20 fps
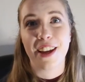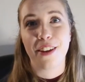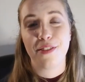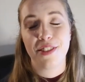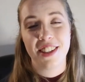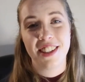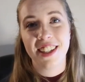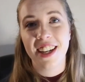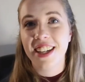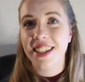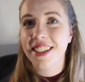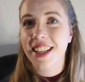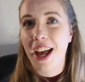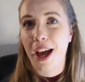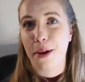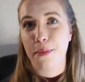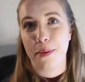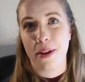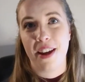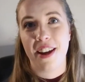If it does
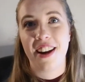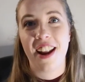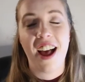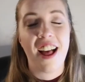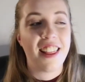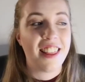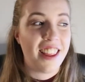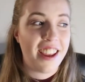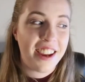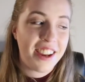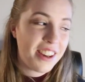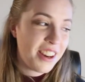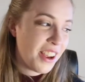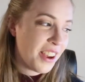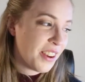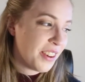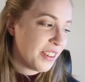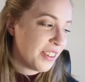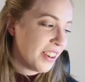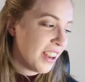happen, I'll let you
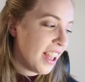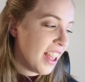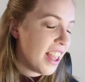know.